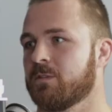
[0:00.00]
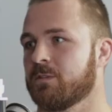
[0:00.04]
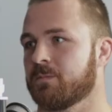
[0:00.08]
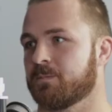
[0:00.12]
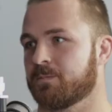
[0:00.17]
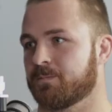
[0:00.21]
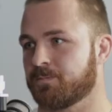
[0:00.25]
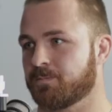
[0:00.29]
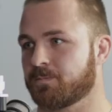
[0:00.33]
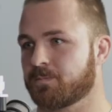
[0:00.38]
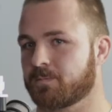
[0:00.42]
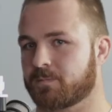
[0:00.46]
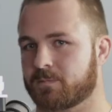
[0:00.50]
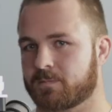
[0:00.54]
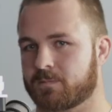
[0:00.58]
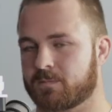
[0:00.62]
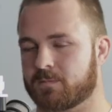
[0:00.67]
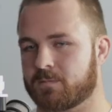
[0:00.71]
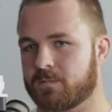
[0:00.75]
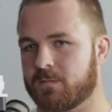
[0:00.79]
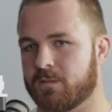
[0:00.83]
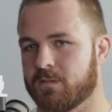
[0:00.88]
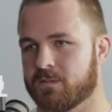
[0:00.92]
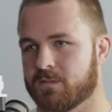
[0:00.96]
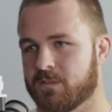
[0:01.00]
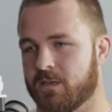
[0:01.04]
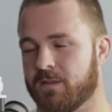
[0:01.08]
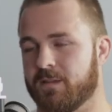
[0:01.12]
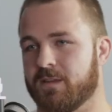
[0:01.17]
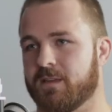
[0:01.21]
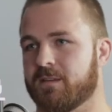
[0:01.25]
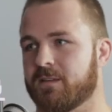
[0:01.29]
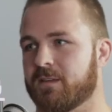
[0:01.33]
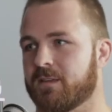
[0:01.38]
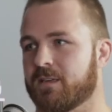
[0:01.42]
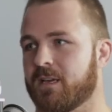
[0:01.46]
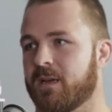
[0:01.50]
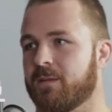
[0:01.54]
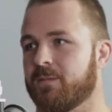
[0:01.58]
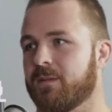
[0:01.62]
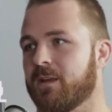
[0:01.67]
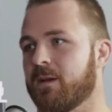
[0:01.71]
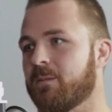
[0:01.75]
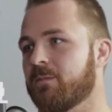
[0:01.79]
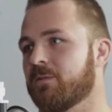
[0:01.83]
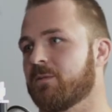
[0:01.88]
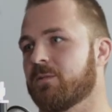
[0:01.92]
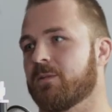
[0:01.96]
Yeah. So in the end, it came
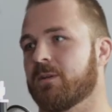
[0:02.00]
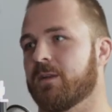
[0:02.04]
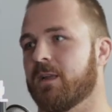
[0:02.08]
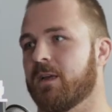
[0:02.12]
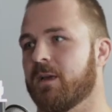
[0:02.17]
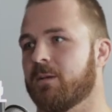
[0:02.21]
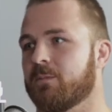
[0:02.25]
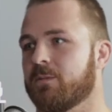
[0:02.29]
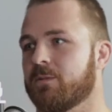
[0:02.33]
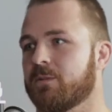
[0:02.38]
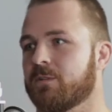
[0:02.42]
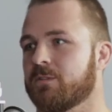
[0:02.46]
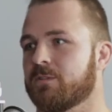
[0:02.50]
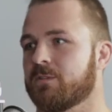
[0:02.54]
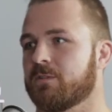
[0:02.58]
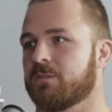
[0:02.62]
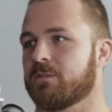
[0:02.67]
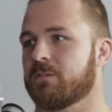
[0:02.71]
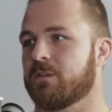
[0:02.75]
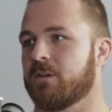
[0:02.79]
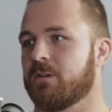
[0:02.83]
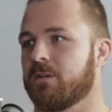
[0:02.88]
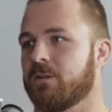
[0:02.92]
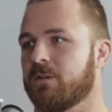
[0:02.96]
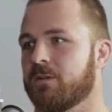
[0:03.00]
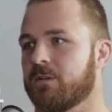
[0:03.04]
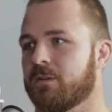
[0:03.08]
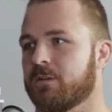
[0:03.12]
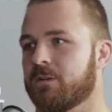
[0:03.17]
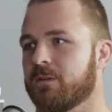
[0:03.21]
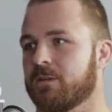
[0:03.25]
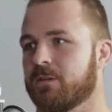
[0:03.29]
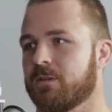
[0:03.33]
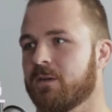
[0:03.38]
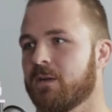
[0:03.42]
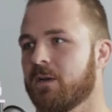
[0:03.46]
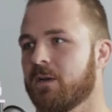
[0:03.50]
down between Ham Boys and Tauranga,